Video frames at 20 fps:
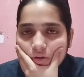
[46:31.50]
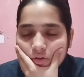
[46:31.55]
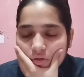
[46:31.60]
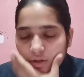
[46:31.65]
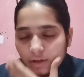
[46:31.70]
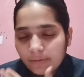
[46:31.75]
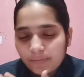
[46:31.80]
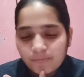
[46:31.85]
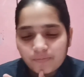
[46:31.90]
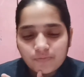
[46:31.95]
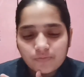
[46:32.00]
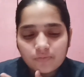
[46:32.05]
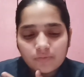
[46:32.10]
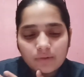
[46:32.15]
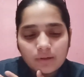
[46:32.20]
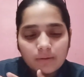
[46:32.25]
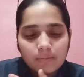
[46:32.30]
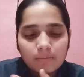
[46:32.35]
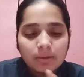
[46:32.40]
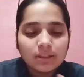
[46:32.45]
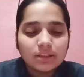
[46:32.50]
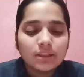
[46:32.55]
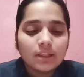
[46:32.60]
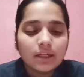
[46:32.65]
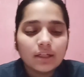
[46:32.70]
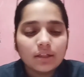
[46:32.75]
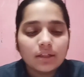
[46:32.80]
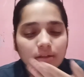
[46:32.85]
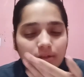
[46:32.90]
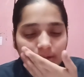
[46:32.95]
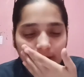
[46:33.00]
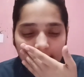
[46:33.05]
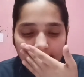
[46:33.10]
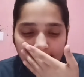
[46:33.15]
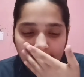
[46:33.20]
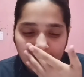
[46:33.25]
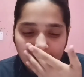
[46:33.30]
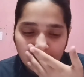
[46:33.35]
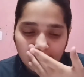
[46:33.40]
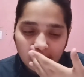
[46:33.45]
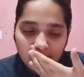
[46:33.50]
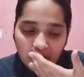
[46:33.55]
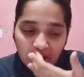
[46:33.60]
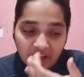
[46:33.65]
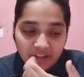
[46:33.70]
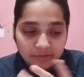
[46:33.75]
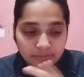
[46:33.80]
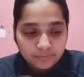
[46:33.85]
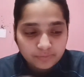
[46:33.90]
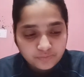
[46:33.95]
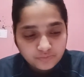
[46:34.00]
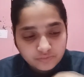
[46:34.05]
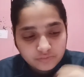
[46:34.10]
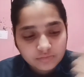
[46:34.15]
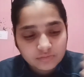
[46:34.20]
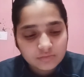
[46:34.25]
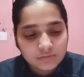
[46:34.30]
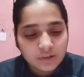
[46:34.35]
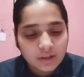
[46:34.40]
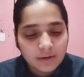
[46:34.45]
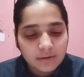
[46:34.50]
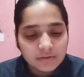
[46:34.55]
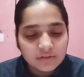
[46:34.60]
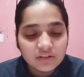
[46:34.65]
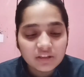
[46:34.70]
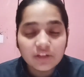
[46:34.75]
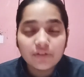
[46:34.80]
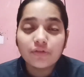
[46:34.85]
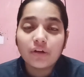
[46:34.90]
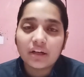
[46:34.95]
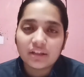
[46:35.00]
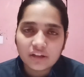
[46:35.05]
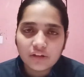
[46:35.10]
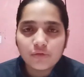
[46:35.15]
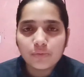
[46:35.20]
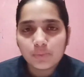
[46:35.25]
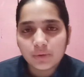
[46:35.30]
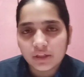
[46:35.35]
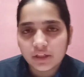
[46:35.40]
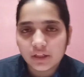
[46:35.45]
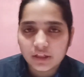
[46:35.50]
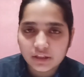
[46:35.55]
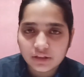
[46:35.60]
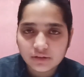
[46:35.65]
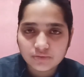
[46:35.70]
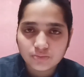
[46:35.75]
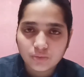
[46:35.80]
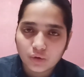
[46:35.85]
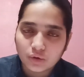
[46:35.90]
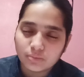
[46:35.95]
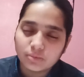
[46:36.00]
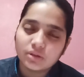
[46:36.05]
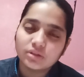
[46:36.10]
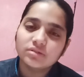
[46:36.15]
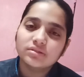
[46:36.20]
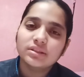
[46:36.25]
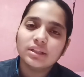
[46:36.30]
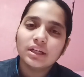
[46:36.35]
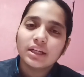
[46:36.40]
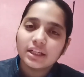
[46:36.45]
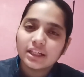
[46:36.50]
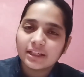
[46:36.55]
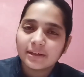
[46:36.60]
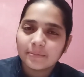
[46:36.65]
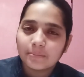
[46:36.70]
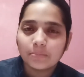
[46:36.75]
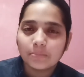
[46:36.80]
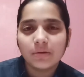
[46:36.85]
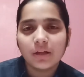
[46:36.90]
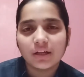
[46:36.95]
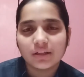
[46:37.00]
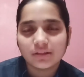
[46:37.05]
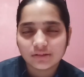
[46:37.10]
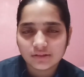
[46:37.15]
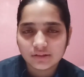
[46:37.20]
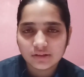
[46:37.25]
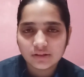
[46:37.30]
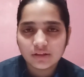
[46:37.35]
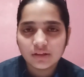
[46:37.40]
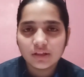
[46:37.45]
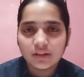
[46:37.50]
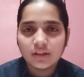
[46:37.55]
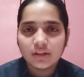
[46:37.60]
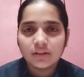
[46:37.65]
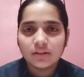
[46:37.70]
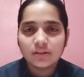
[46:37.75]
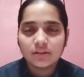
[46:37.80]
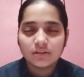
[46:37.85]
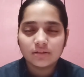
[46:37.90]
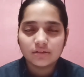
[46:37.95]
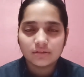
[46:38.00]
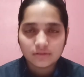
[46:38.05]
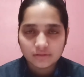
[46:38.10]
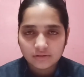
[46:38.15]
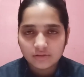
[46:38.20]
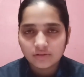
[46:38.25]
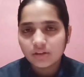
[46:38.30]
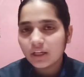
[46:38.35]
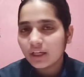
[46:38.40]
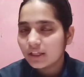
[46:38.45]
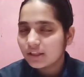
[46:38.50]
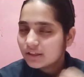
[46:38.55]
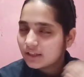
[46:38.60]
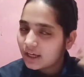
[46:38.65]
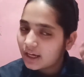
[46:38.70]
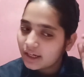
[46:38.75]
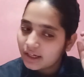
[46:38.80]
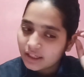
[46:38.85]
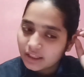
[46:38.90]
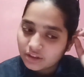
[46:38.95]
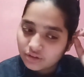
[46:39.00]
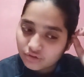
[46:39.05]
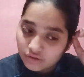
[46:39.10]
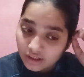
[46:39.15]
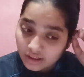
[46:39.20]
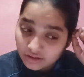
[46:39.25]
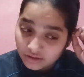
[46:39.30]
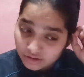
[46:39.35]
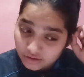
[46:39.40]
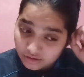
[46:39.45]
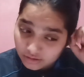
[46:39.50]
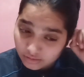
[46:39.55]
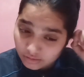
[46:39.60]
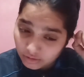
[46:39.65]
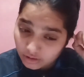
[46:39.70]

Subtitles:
Okay, but their like effective period is more because they are implants. Okay, they are injections.